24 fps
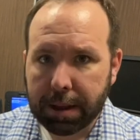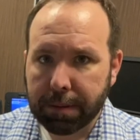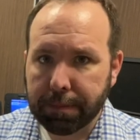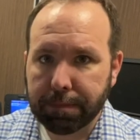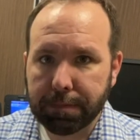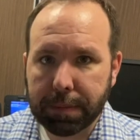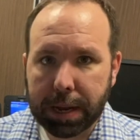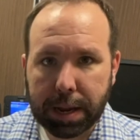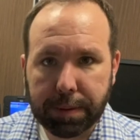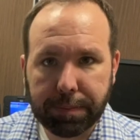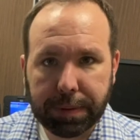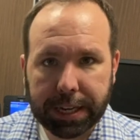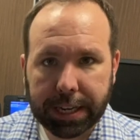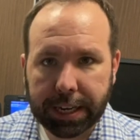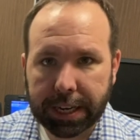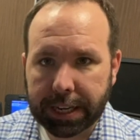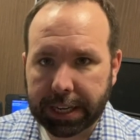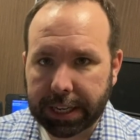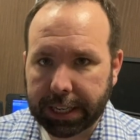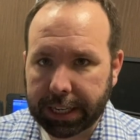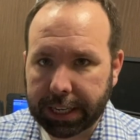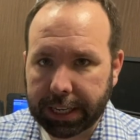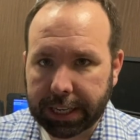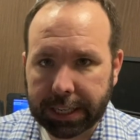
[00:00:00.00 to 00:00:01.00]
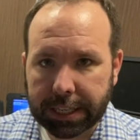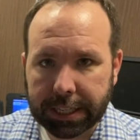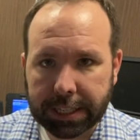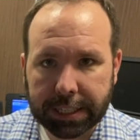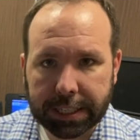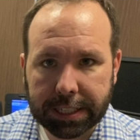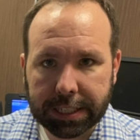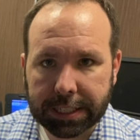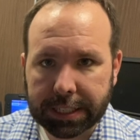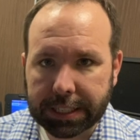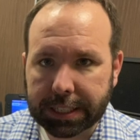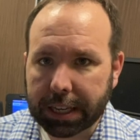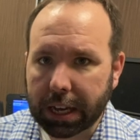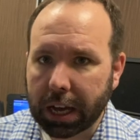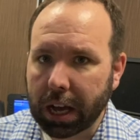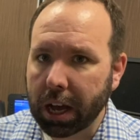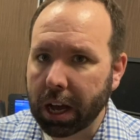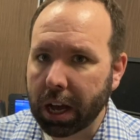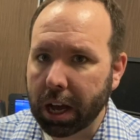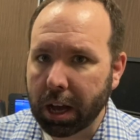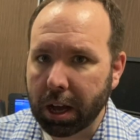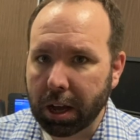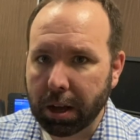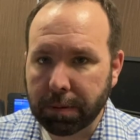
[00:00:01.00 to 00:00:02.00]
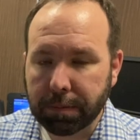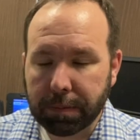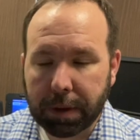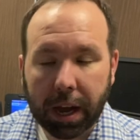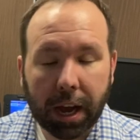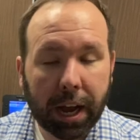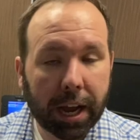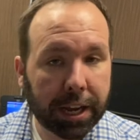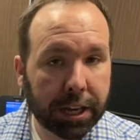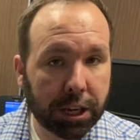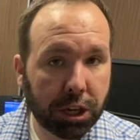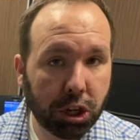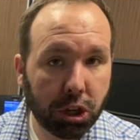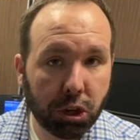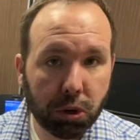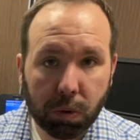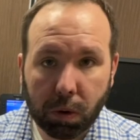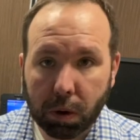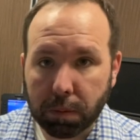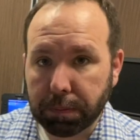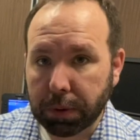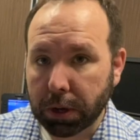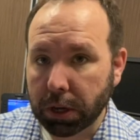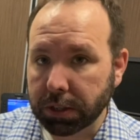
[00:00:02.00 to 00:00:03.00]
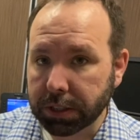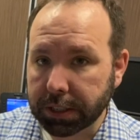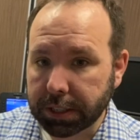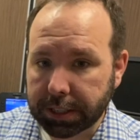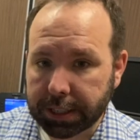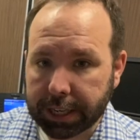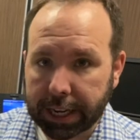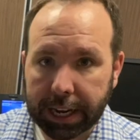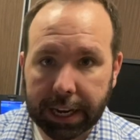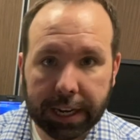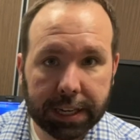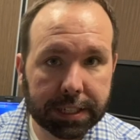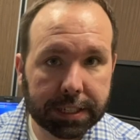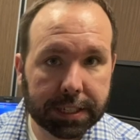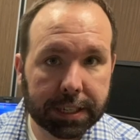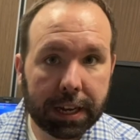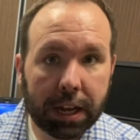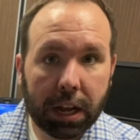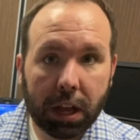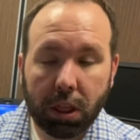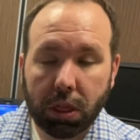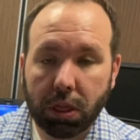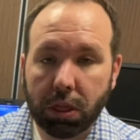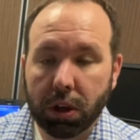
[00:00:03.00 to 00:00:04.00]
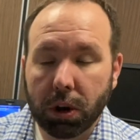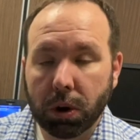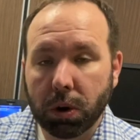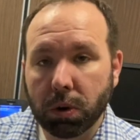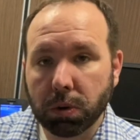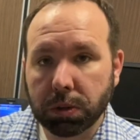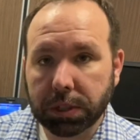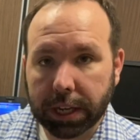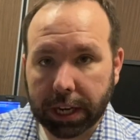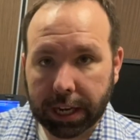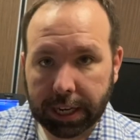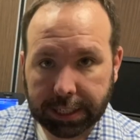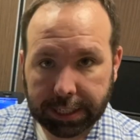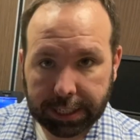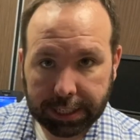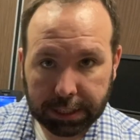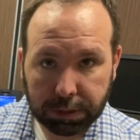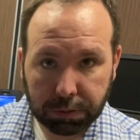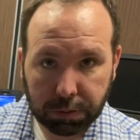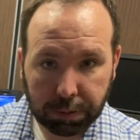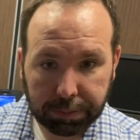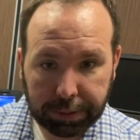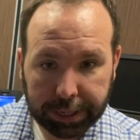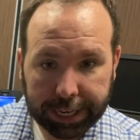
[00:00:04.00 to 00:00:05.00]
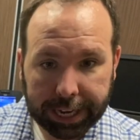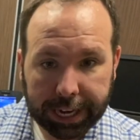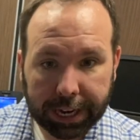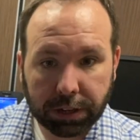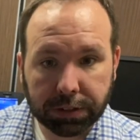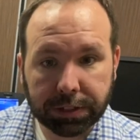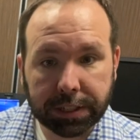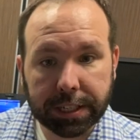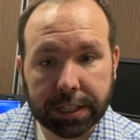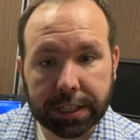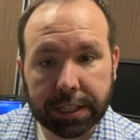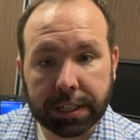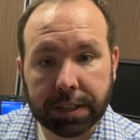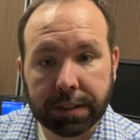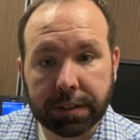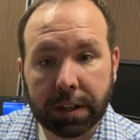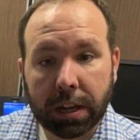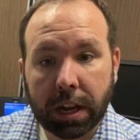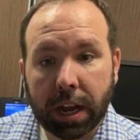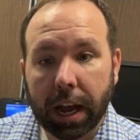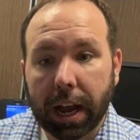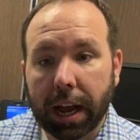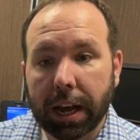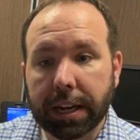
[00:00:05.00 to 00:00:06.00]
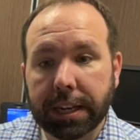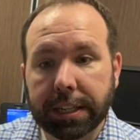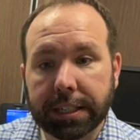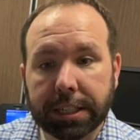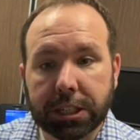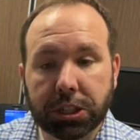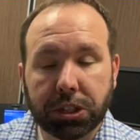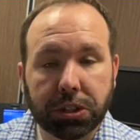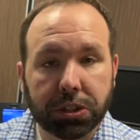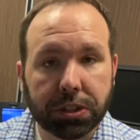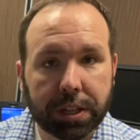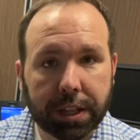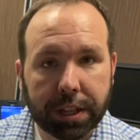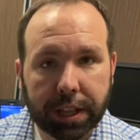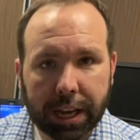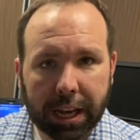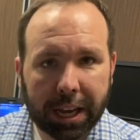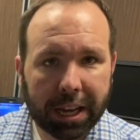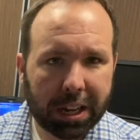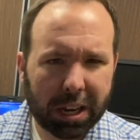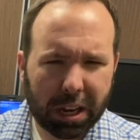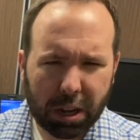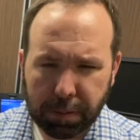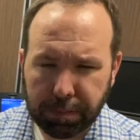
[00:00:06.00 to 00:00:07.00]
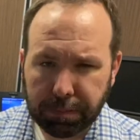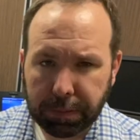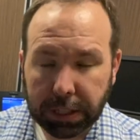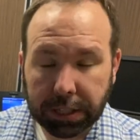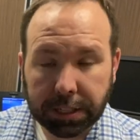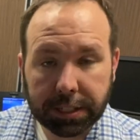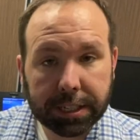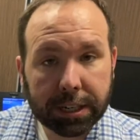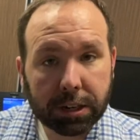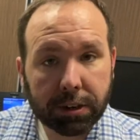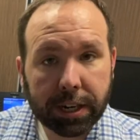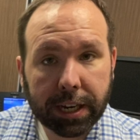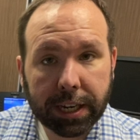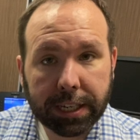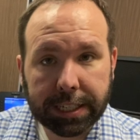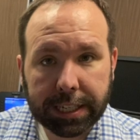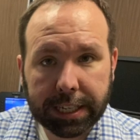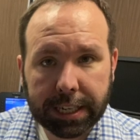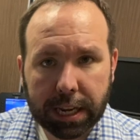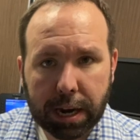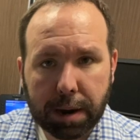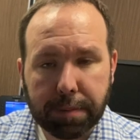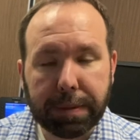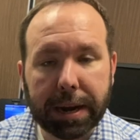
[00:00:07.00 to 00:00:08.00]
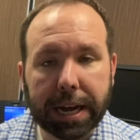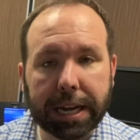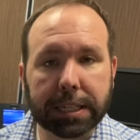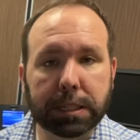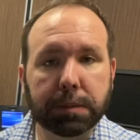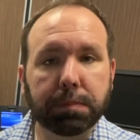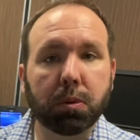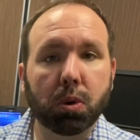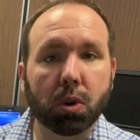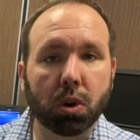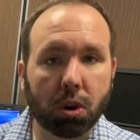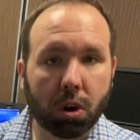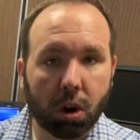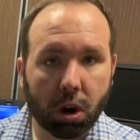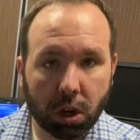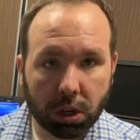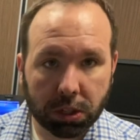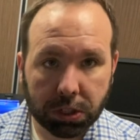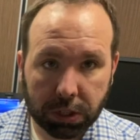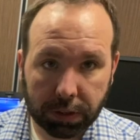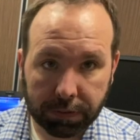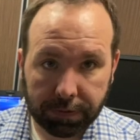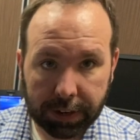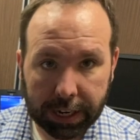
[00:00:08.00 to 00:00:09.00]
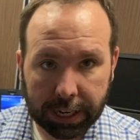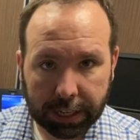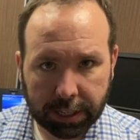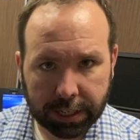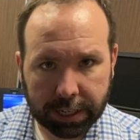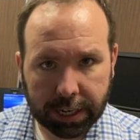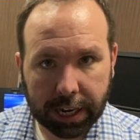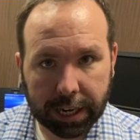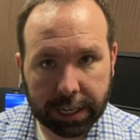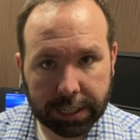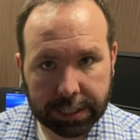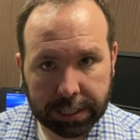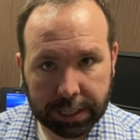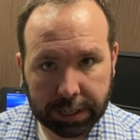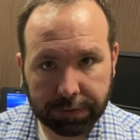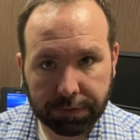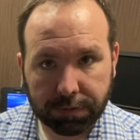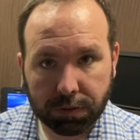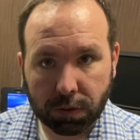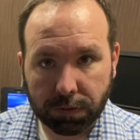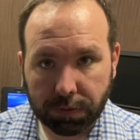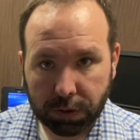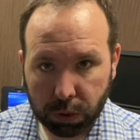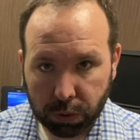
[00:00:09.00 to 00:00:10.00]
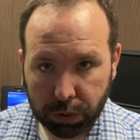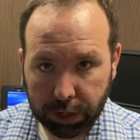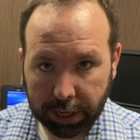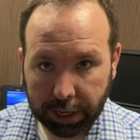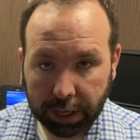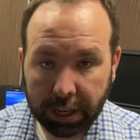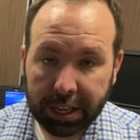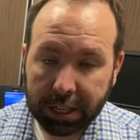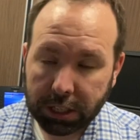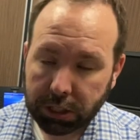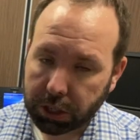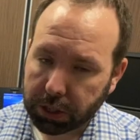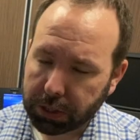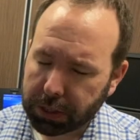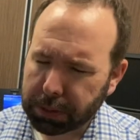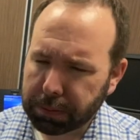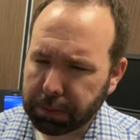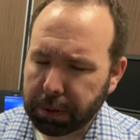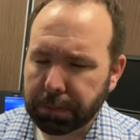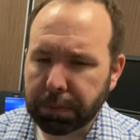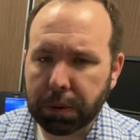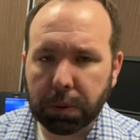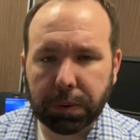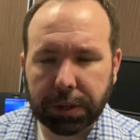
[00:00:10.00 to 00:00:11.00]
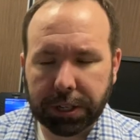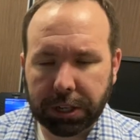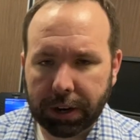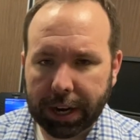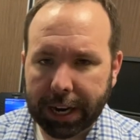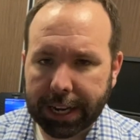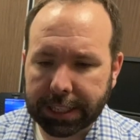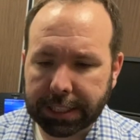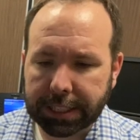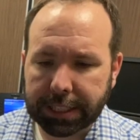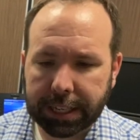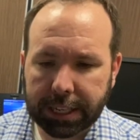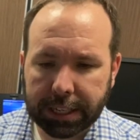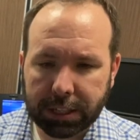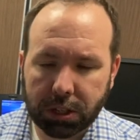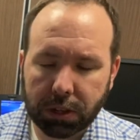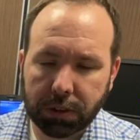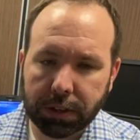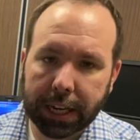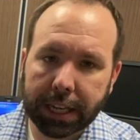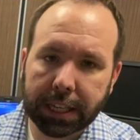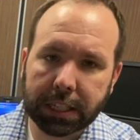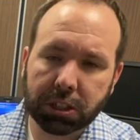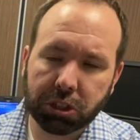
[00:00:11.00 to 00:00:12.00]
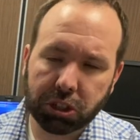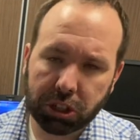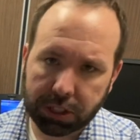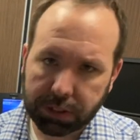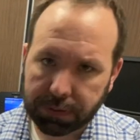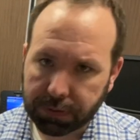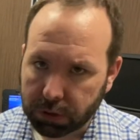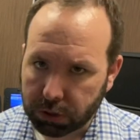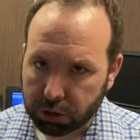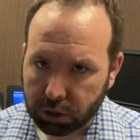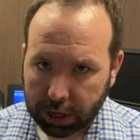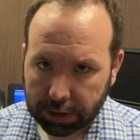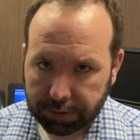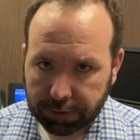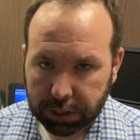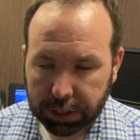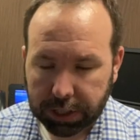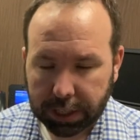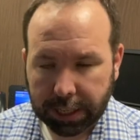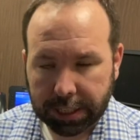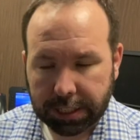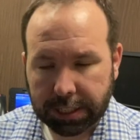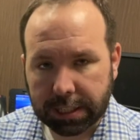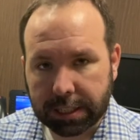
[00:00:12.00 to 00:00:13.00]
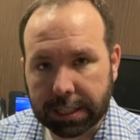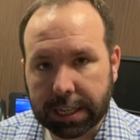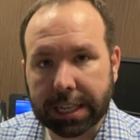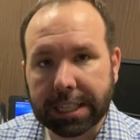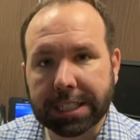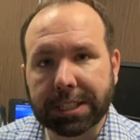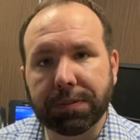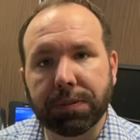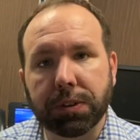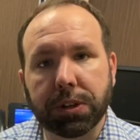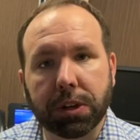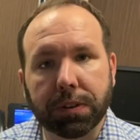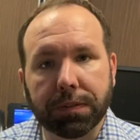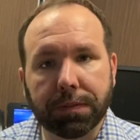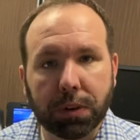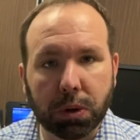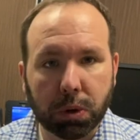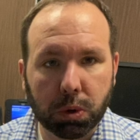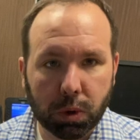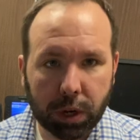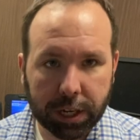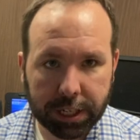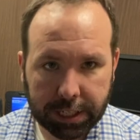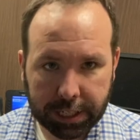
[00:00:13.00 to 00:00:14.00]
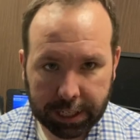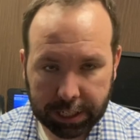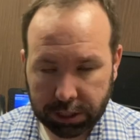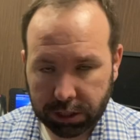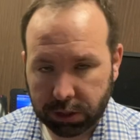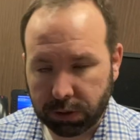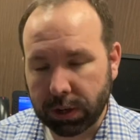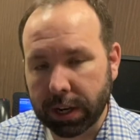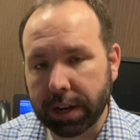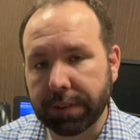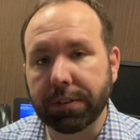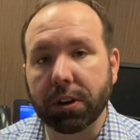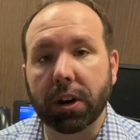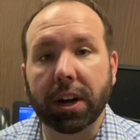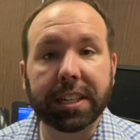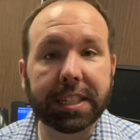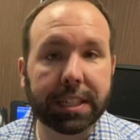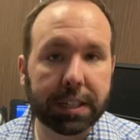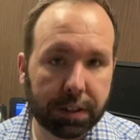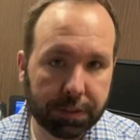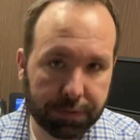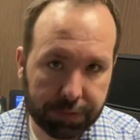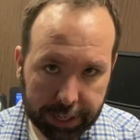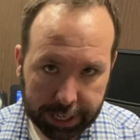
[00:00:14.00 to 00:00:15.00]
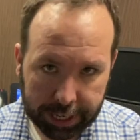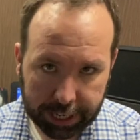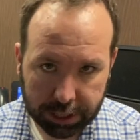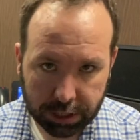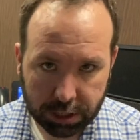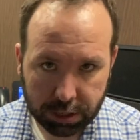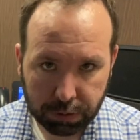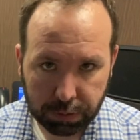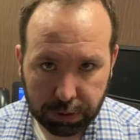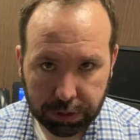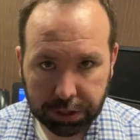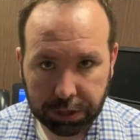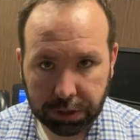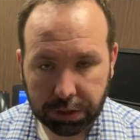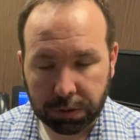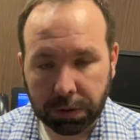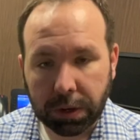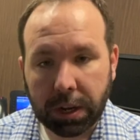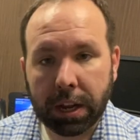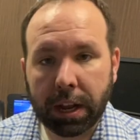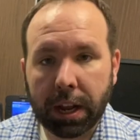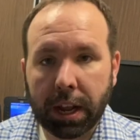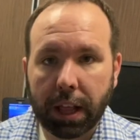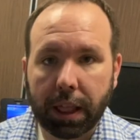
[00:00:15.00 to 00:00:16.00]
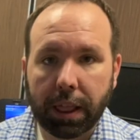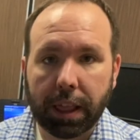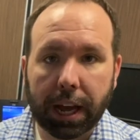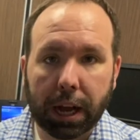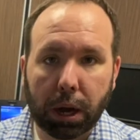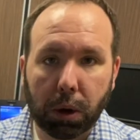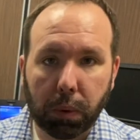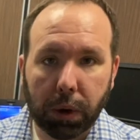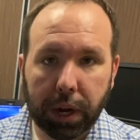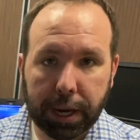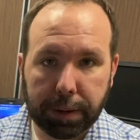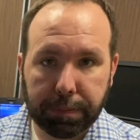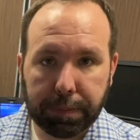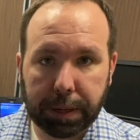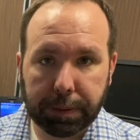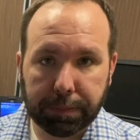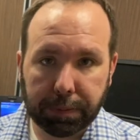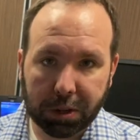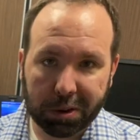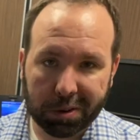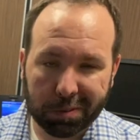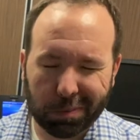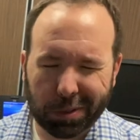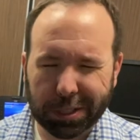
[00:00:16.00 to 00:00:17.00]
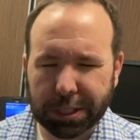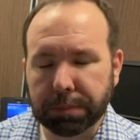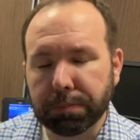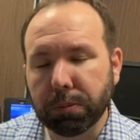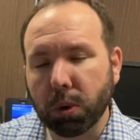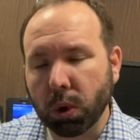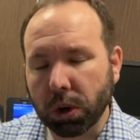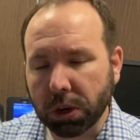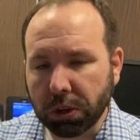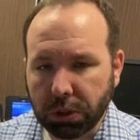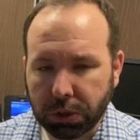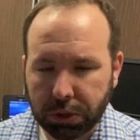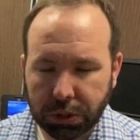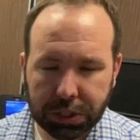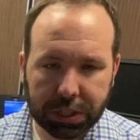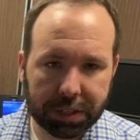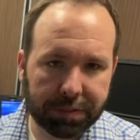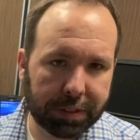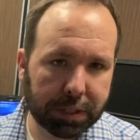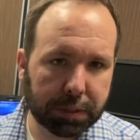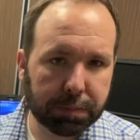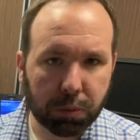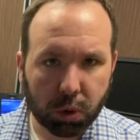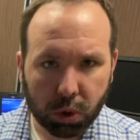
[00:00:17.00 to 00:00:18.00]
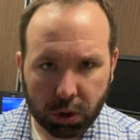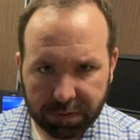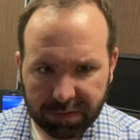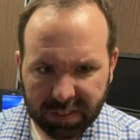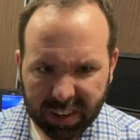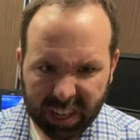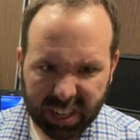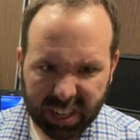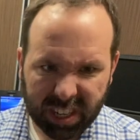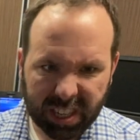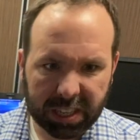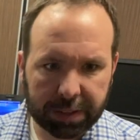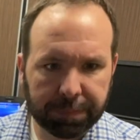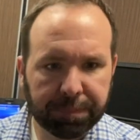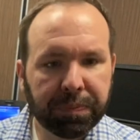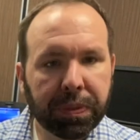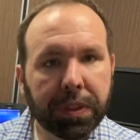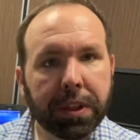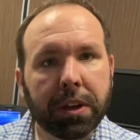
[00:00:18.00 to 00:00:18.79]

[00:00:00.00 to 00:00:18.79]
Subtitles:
maybe it is IU or Ball State, those IDs will be counted. And additional to that, a military ID and a passport are also valid ID for voting. So just remember, when you're asking, don't ask just for driver's license, ask for your photo ID. Do you have your identification with you? That way it's more inclusive, it's more inviting.